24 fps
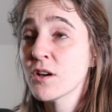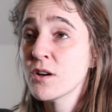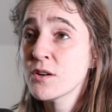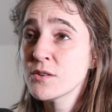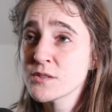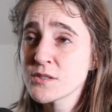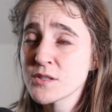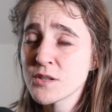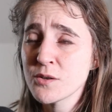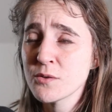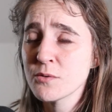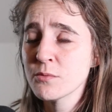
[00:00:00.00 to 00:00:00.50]

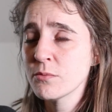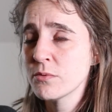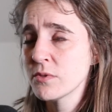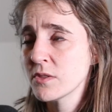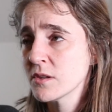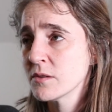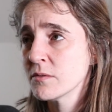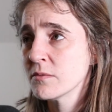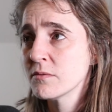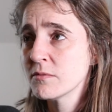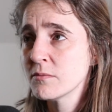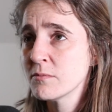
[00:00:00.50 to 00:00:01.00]
Also
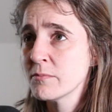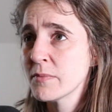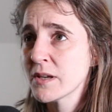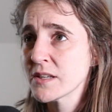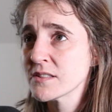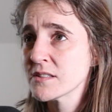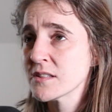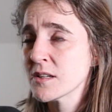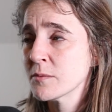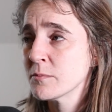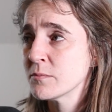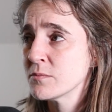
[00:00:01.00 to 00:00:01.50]
the
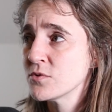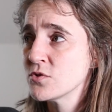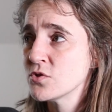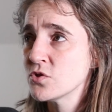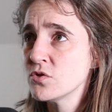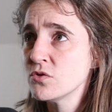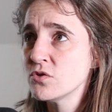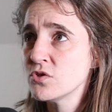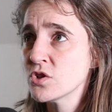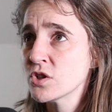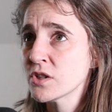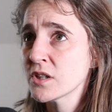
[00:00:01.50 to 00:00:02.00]
messed up,
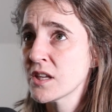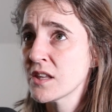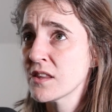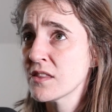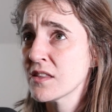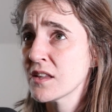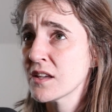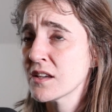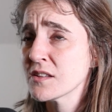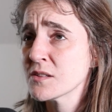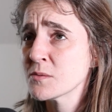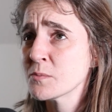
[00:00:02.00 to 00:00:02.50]
junky
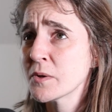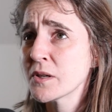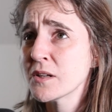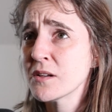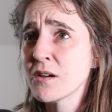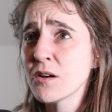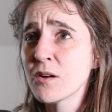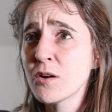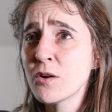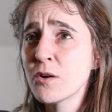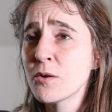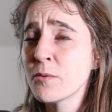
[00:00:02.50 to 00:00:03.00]
things, but
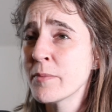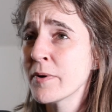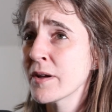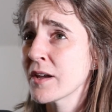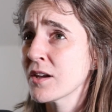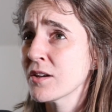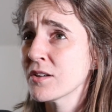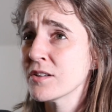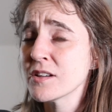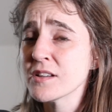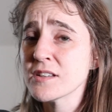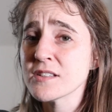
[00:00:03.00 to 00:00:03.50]
oh my
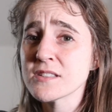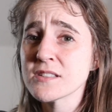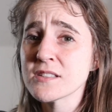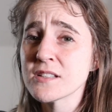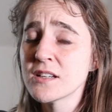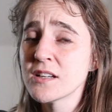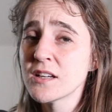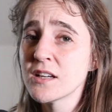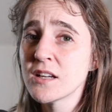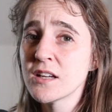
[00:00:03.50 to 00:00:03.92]
goodness,